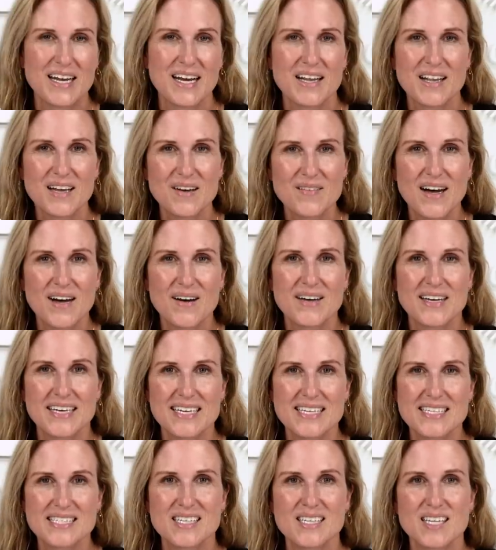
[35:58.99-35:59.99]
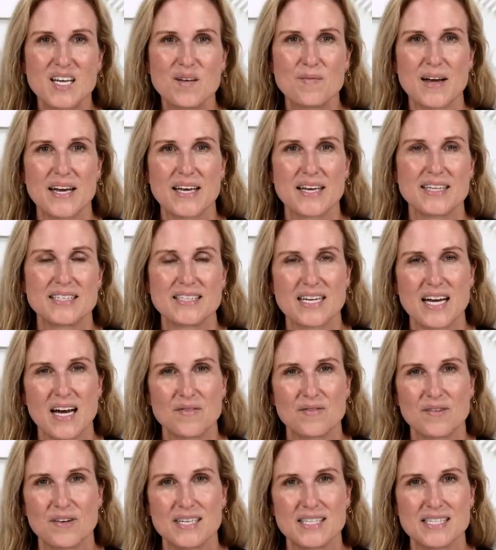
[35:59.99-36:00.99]
and I love how easy they make it to
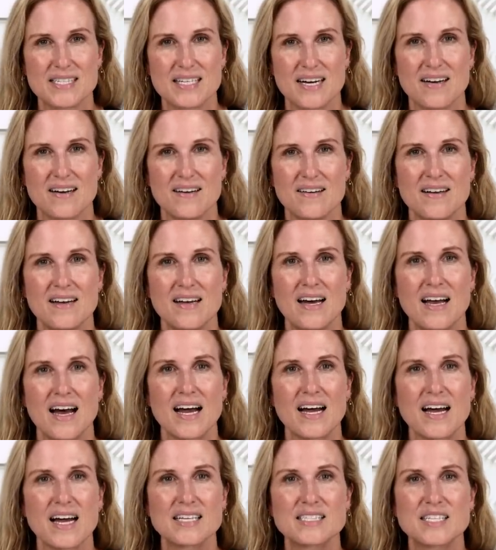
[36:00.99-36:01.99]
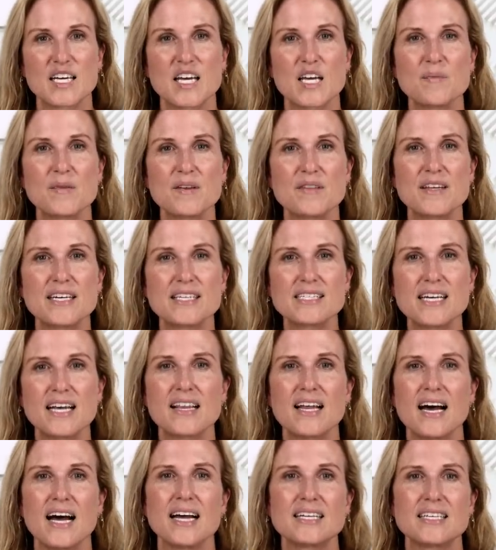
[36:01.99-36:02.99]
have great style. I got to keep the things I
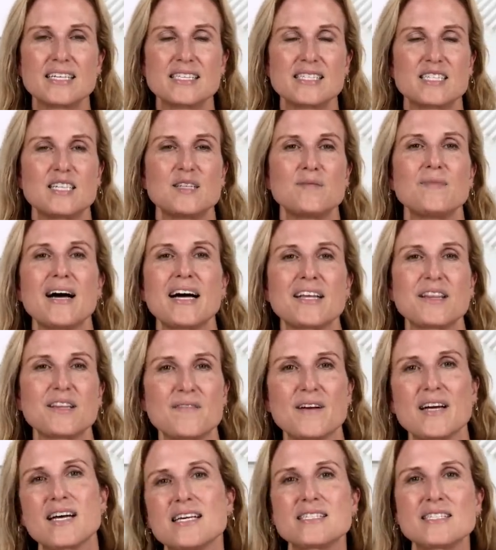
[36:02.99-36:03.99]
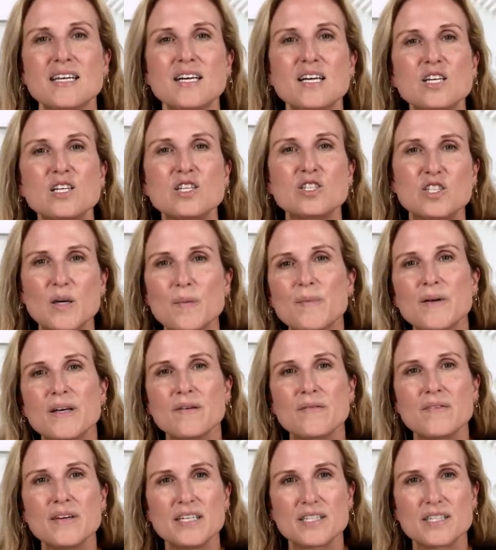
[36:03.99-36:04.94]
liked and send back the rest. Shipping,